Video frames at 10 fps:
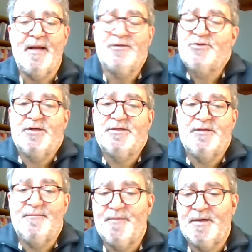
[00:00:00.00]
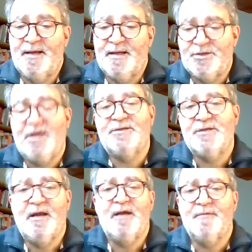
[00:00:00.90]
just simply changed the
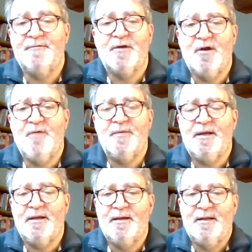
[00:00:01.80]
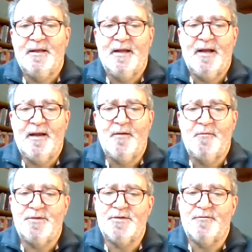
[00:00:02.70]
name of the company,
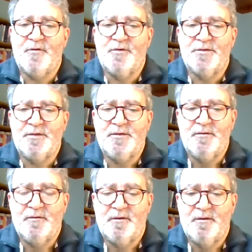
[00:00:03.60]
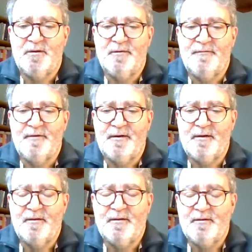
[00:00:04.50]
which of course you're
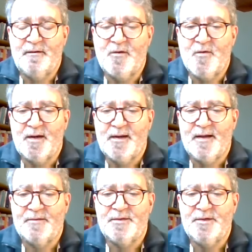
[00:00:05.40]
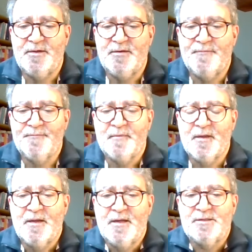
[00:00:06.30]
quite allowed to do.
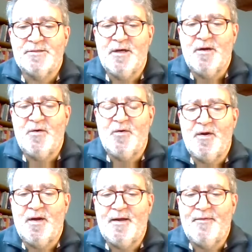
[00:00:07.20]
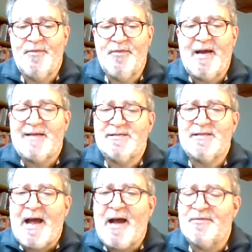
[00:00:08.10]
So that's
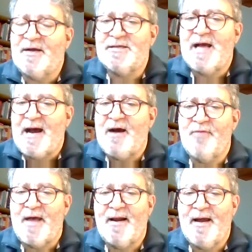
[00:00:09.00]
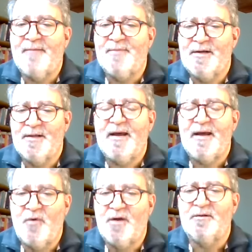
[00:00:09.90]
how that happened, and
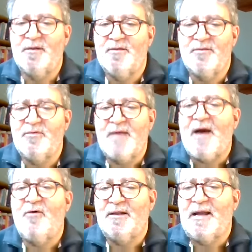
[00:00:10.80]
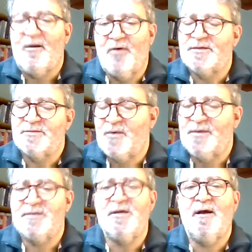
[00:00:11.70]
that will now allow us, when
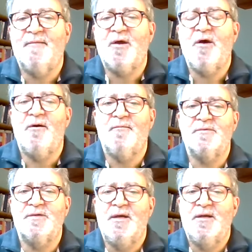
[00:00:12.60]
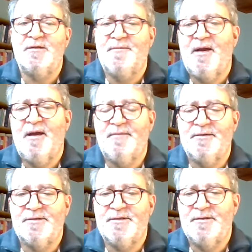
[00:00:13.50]
the time comes, to be able
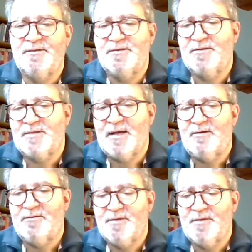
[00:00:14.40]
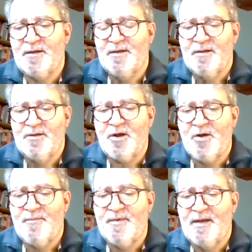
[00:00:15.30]
to sell on the
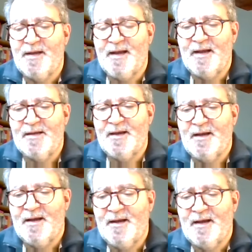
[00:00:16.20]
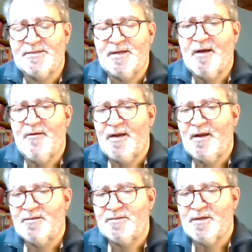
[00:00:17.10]
company as a going
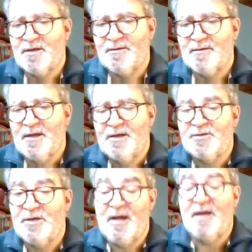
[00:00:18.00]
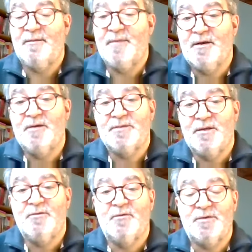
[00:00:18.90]
concern to anybody who's
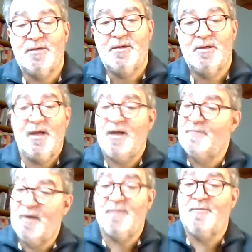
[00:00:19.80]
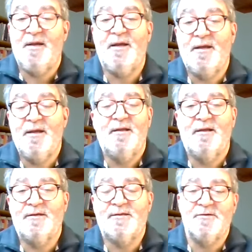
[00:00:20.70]
interested. It might be
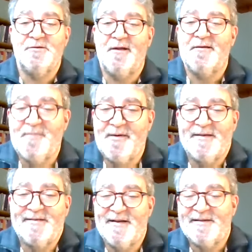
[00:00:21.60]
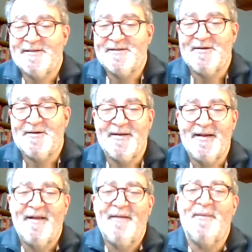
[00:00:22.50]
that a social enterprise takes us on,
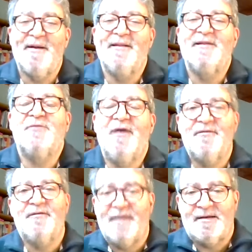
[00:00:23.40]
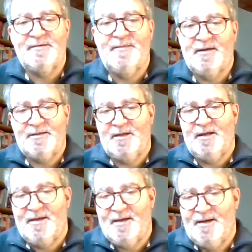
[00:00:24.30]
but at least we have the
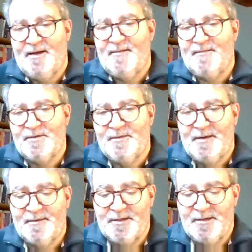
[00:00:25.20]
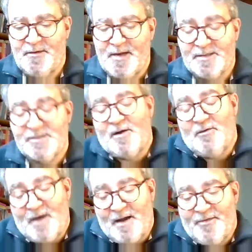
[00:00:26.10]
flexibility to be able to do that.
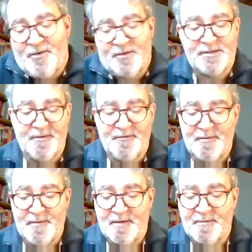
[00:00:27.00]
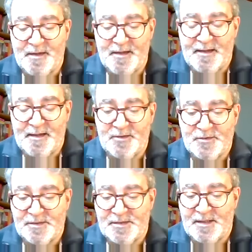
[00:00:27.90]
So I thought some of you might be
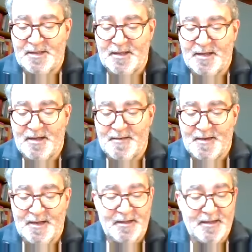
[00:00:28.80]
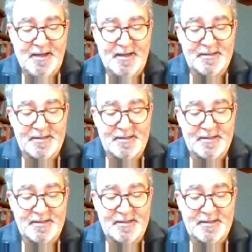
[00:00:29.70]
interested in that.